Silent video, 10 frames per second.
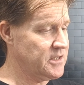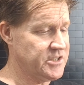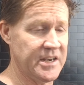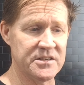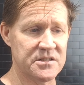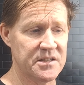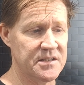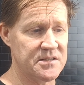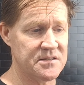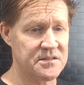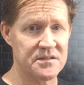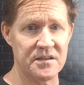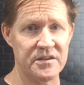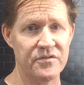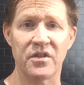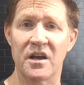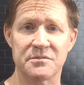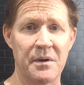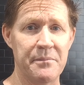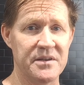change this, you've
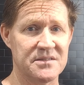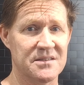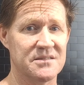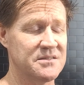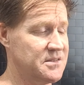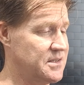lost my business,